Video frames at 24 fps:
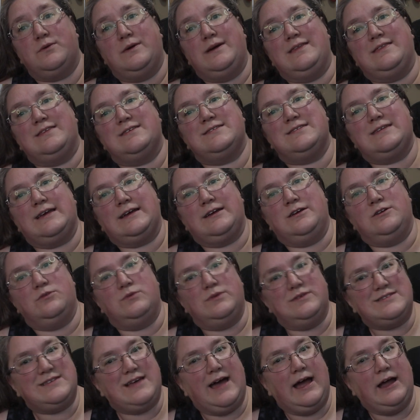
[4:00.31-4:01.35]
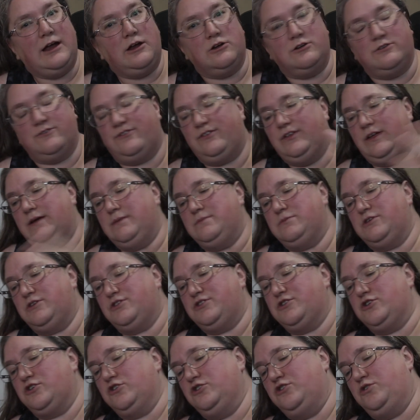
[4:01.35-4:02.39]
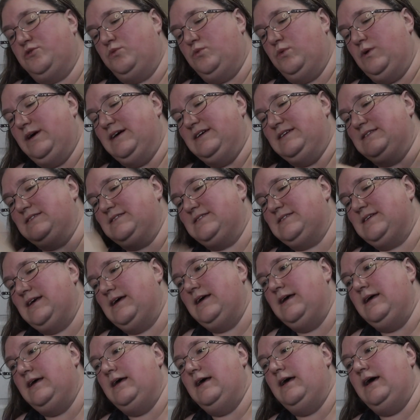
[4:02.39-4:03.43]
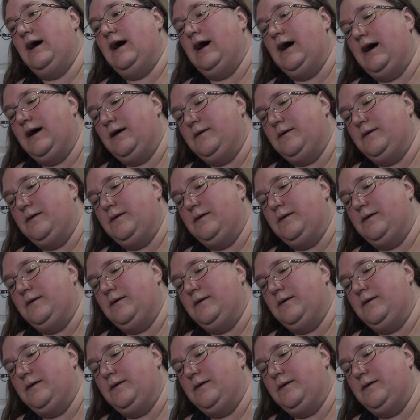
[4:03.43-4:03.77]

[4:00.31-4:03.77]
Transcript: Wing, the second was Iron Flame, the third was,